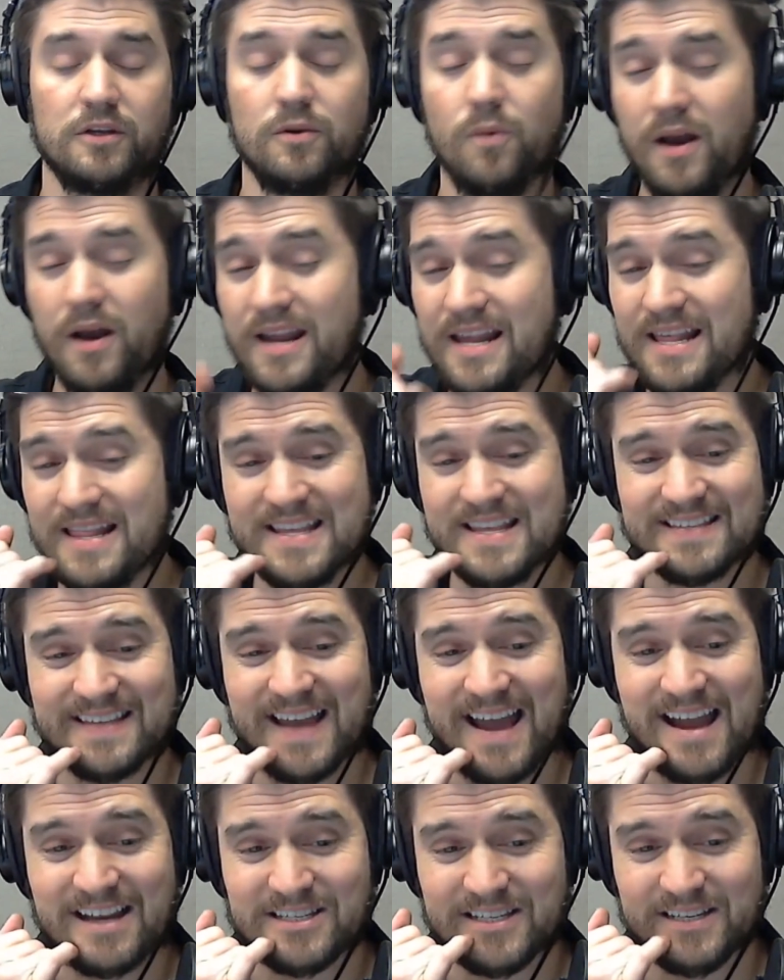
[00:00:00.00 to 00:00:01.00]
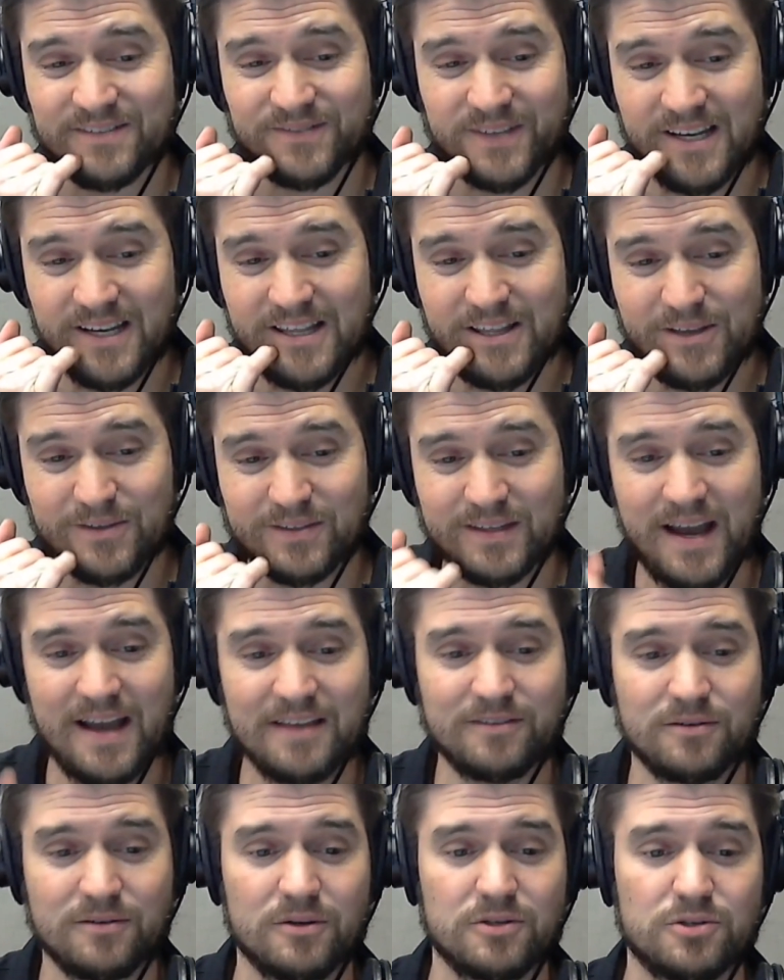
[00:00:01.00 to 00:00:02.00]
You want any of this action? If any of those
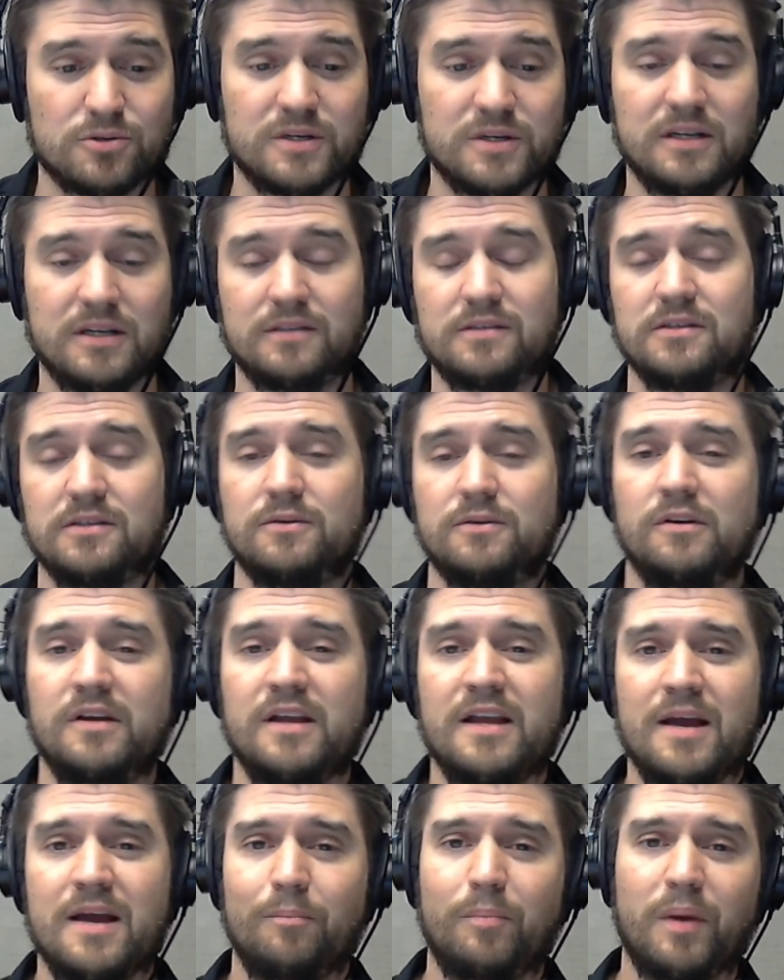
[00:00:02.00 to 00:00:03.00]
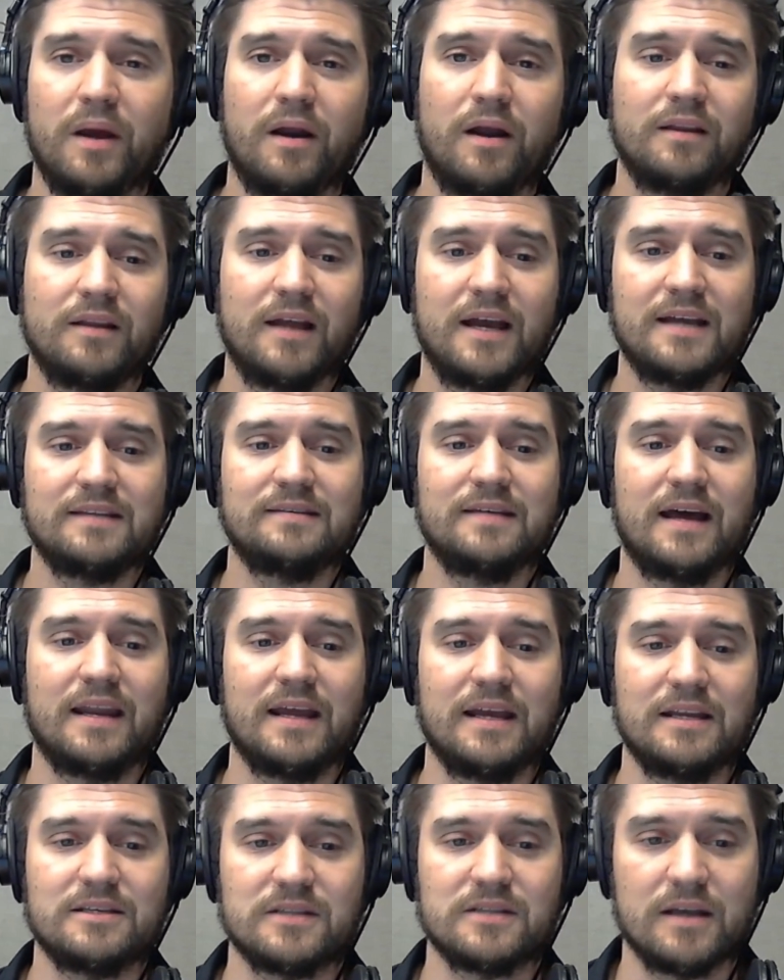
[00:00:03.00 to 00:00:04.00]
guys are intriguing to you,
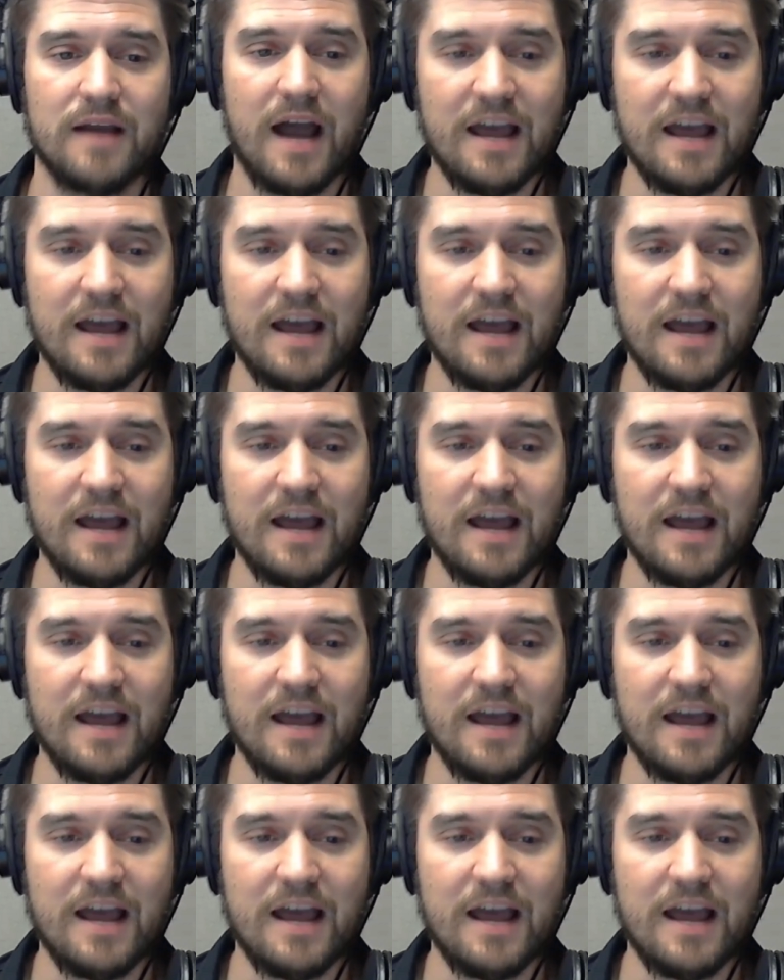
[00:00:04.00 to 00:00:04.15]
betonline.ag.